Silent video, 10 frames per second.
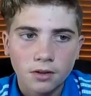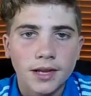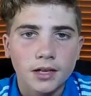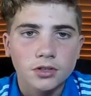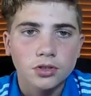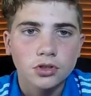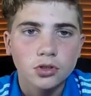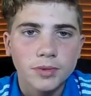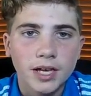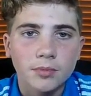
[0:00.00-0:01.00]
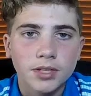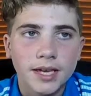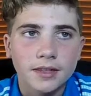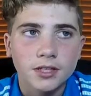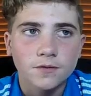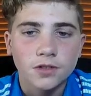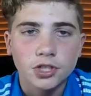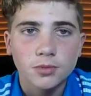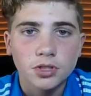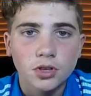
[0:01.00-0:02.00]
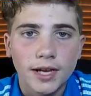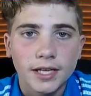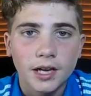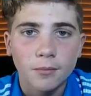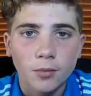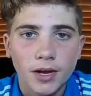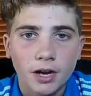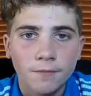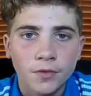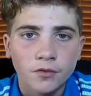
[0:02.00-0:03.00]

Now, soon you'll be able to get this Fisherman's Eye camera mount